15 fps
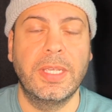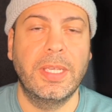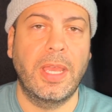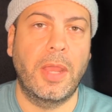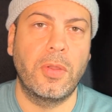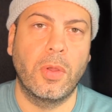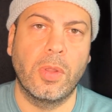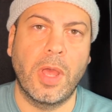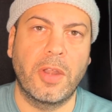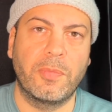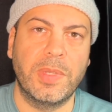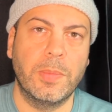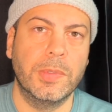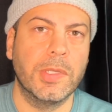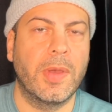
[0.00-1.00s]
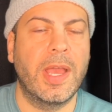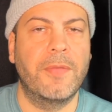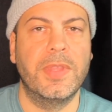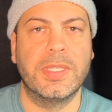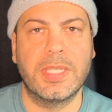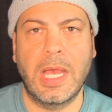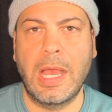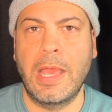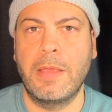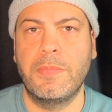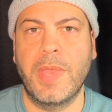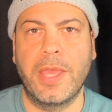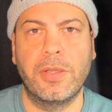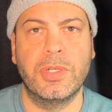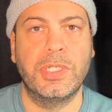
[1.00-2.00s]
I know a lot of people don't have the time,
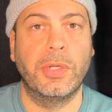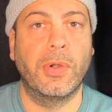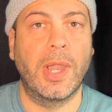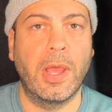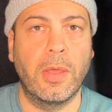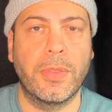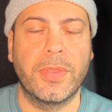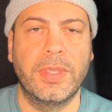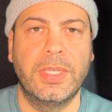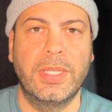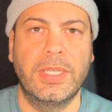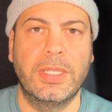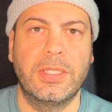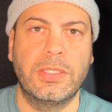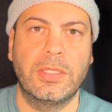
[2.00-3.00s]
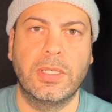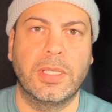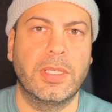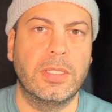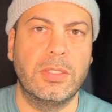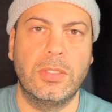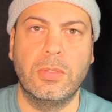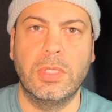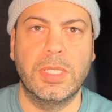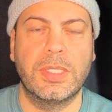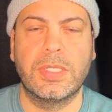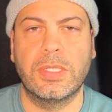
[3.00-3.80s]
energy, or health to do this.